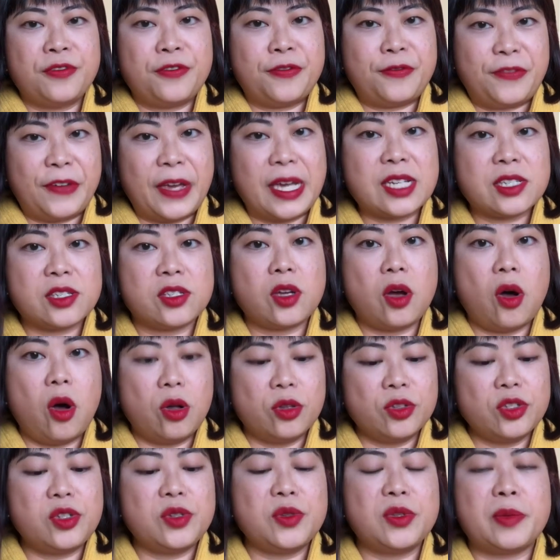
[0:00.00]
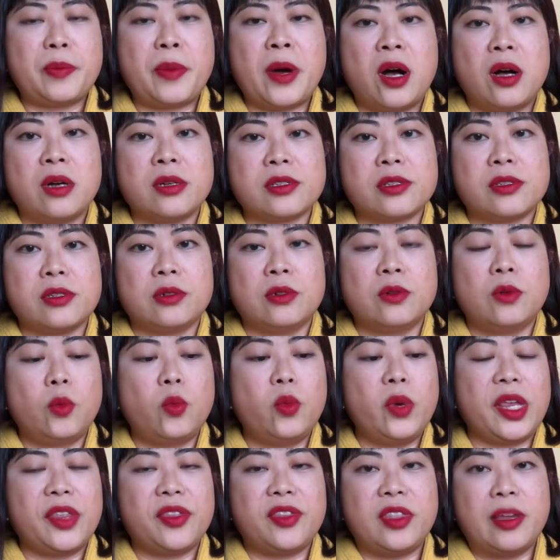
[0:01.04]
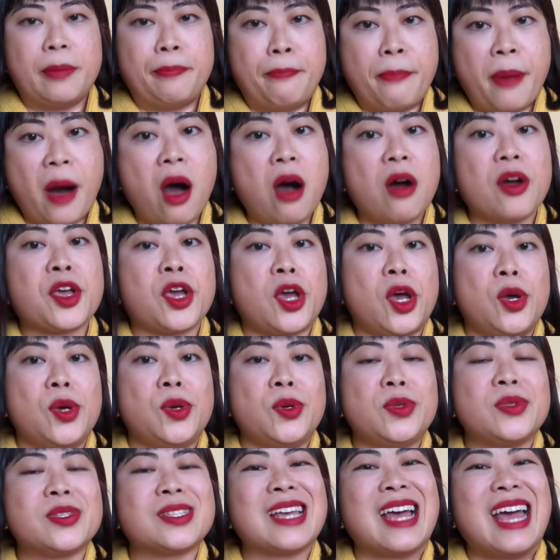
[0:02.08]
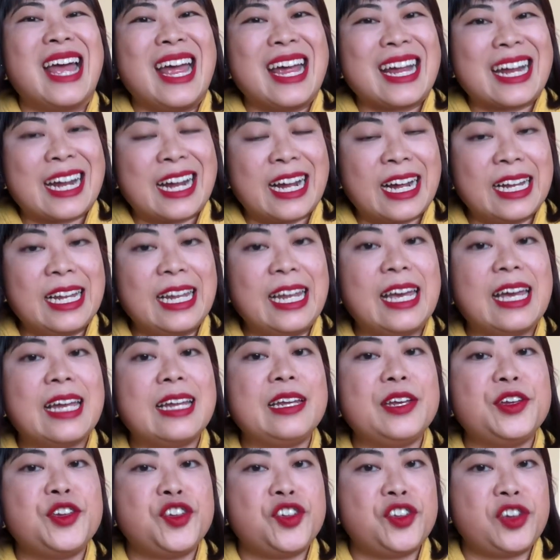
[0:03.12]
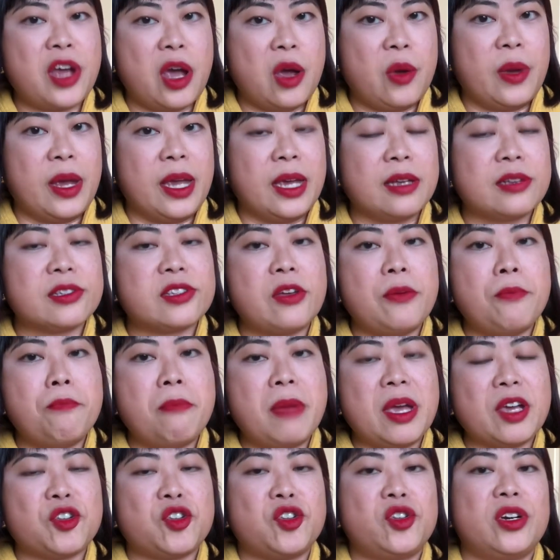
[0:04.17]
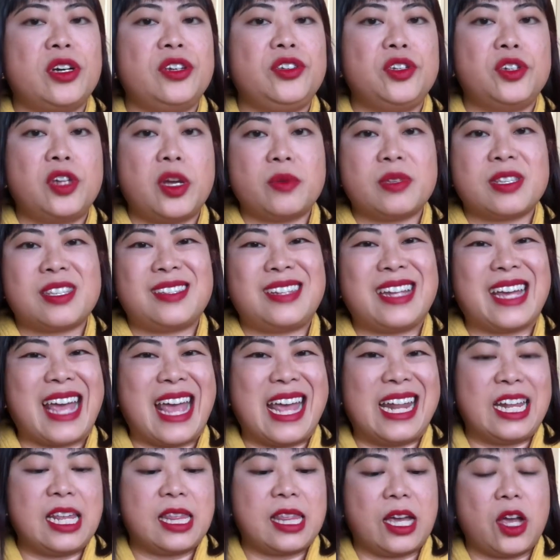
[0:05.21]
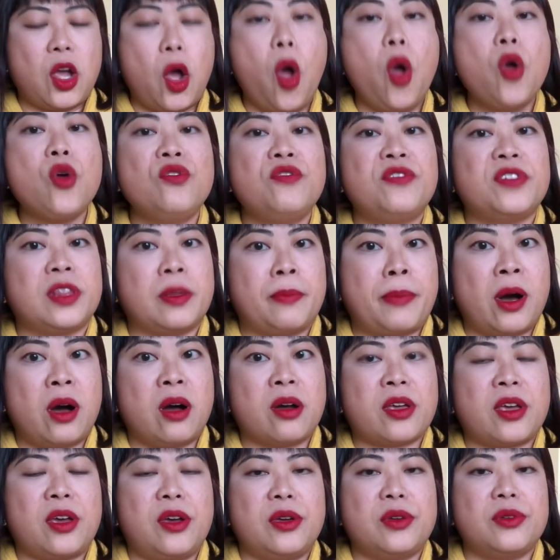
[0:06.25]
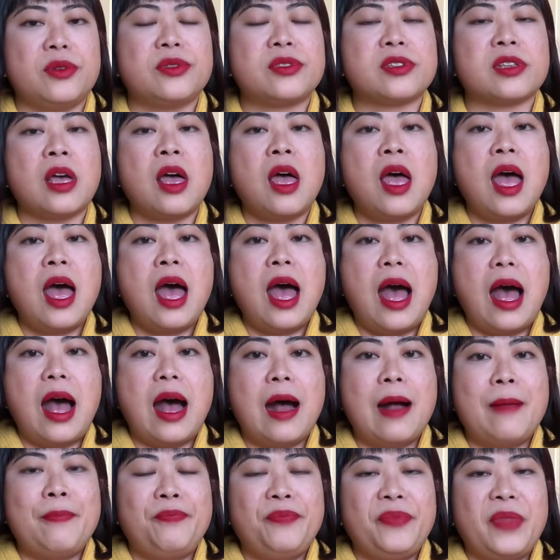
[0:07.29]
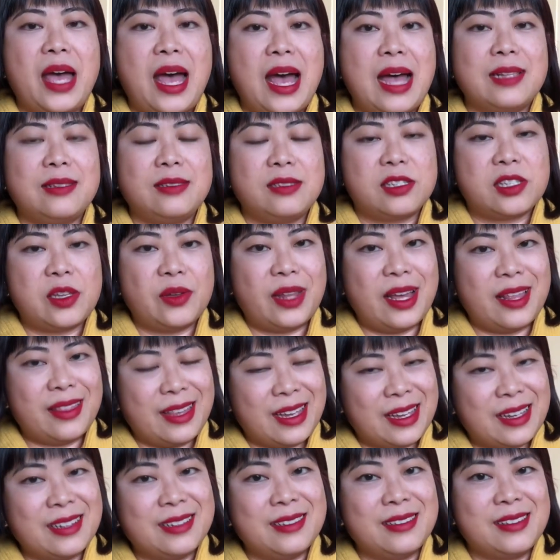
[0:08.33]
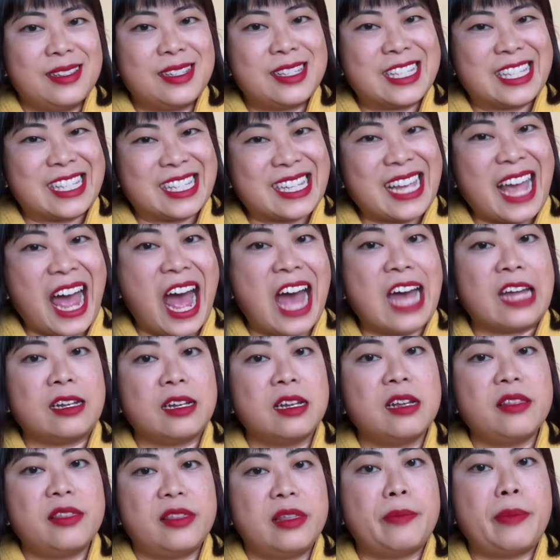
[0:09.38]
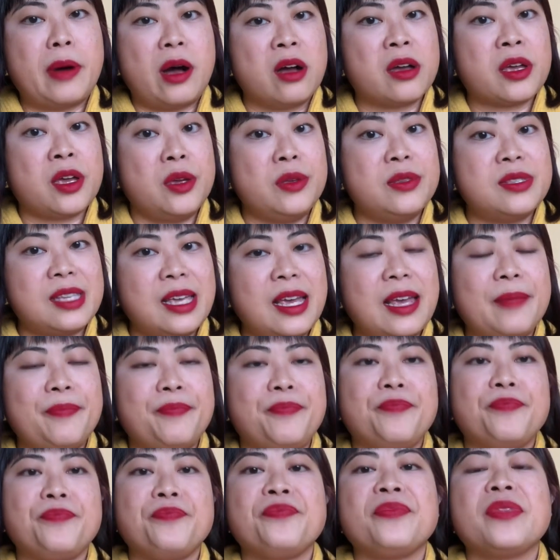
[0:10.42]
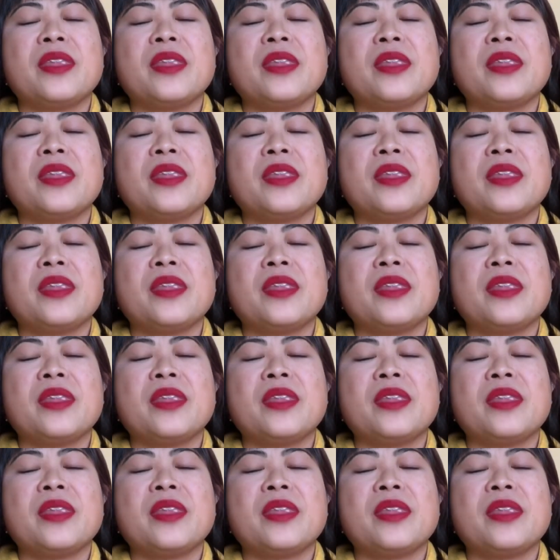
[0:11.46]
fixed onto the parcel with the barcodes clearly showing. So make sure you don't stick anything over the barcodes, and so that they can scan the barcodes in.